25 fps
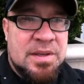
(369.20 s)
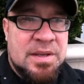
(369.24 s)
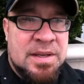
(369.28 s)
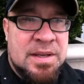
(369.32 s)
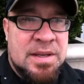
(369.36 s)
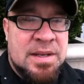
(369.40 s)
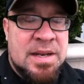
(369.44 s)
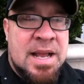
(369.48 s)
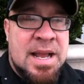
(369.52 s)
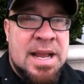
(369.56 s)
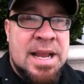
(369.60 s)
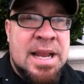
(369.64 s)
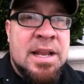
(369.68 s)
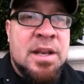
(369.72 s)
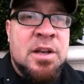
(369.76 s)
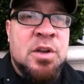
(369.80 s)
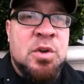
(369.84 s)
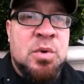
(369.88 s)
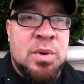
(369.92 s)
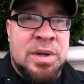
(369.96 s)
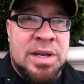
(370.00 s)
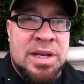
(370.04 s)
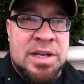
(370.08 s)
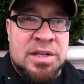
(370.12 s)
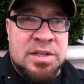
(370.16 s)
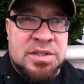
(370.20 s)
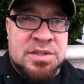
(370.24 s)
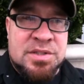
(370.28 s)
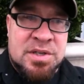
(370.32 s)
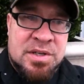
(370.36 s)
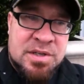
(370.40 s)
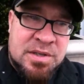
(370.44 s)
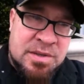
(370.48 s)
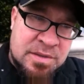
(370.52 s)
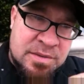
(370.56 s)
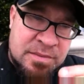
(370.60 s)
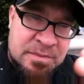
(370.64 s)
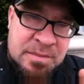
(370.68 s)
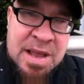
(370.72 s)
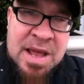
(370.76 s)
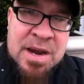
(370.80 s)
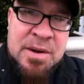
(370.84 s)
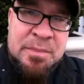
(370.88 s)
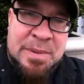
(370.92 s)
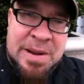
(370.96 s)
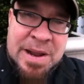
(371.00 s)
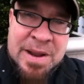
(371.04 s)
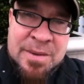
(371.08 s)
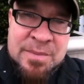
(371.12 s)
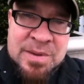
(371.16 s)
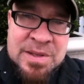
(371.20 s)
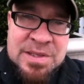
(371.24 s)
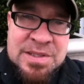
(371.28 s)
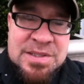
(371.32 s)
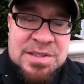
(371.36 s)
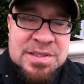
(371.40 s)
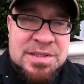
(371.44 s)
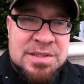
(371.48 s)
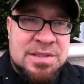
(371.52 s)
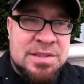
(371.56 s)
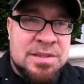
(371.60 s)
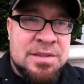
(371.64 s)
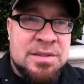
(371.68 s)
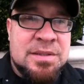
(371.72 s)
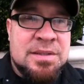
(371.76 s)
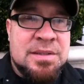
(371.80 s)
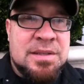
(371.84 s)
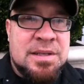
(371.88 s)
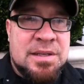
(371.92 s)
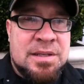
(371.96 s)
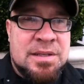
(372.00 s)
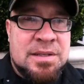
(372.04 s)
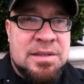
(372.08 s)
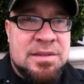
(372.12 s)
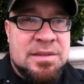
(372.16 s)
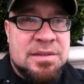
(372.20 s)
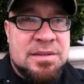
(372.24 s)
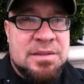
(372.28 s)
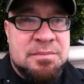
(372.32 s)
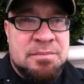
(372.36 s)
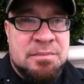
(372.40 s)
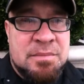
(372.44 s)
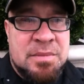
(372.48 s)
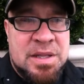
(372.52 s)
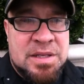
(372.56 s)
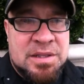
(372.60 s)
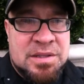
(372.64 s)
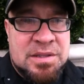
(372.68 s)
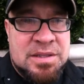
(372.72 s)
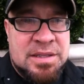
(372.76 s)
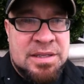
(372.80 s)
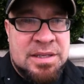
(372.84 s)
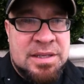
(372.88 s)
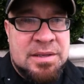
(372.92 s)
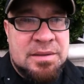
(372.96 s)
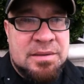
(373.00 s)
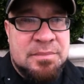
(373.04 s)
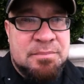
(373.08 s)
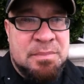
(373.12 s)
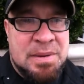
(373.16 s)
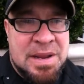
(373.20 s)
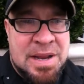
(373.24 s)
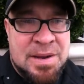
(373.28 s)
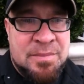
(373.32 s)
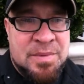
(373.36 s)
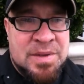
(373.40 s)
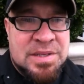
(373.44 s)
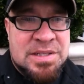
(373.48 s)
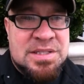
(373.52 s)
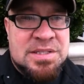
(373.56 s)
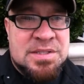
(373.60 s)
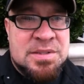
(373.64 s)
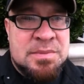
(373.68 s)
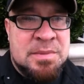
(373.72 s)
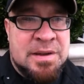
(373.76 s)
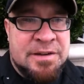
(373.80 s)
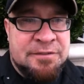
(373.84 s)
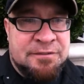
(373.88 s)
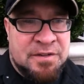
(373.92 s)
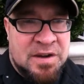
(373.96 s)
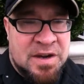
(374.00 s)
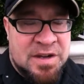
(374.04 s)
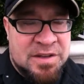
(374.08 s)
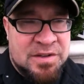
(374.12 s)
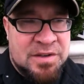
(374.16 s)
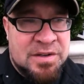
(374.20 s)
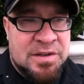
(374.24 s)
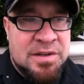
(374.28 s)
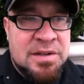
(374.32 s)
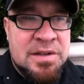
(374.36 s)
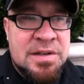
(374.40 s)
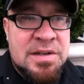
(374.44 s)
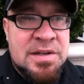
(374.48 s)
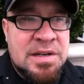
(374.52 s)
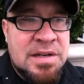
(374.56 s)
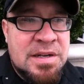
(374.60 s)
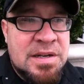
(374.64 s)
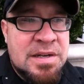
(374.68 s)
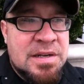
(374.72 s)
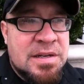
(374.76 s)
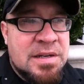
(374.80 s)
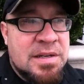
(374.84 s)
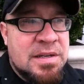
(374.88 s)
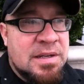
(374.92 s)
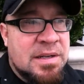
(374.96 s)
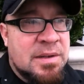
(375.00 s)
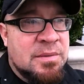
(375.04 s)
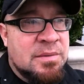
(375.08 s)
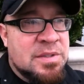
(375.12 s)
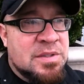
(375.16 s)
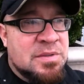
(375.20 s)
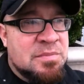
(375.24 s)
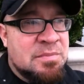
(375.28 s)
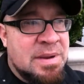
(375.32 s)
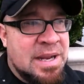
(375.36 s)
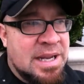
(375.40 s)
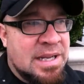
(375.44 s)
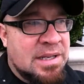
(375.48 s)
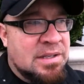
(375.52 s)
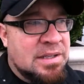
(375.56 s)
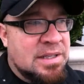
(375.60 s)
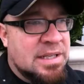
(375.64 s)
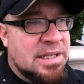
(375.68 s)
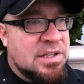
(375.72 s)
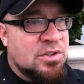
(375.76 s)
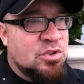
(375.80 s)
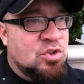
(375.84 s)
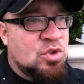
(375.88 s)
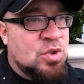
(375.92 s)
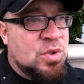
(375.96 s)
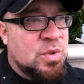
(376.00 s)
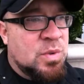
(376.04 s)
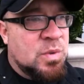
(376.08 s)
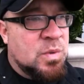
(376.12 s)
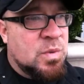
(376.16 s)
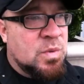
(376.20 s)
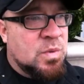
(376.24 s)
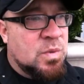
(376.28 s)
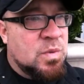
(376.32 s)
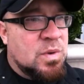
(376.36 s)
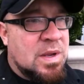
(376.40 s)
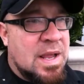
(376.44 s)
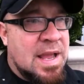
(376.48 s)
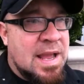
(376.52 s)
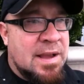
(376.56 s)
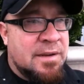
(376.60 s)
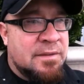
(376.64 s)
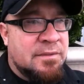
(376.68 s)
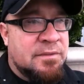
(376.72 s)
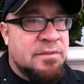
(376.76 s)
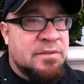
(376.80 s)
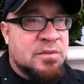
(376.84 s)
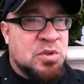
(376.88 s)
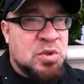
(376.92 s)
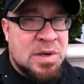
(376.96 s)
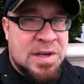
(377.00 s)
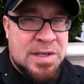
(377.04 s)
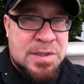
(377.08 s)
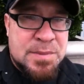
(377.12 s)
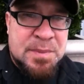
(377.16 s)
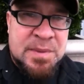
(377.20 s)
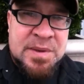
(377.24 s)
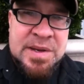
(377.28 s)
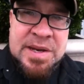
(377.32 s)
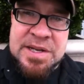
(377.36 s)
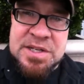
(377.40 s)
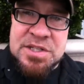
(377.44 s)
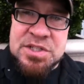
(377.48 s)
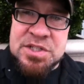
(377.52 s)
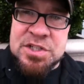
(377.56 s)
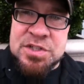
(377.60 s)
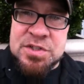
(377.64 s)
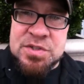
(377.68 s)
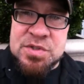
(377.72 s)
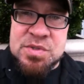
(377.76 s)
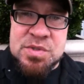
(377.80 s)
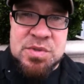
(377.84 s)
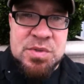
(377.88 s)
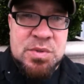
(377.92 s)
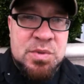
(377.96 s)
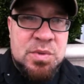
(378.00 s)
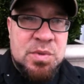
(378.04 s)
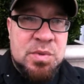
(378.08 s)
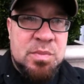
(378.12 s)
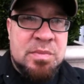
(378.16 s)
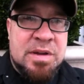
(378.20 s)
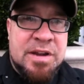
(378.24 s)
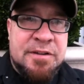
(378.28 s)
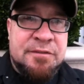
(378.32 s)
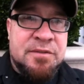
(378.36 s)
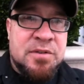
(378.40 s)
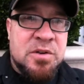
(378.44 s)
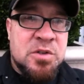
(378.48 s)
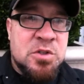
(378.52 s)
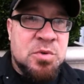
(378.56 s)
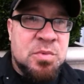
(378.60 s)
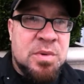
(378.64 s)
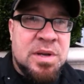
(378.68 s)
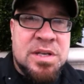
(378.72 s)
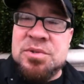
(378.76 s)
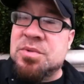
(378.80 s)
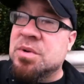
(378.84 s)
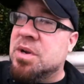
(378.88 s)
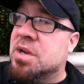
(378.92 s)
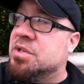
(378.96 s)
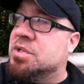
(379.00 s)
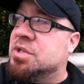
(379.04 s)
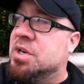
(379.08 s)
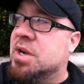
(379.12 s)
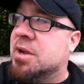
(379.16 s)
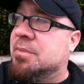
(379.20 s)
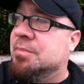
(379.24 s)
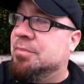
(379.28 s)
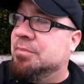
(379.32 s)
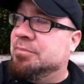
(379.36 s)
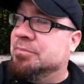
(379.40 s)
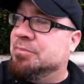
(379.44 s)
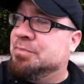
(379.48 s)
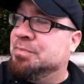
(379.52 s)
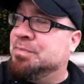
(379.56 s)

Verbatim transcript: And I agreed a certain amount of payments and, and monthly payments to my father. It was mainly to have transportation to my first restaurant job,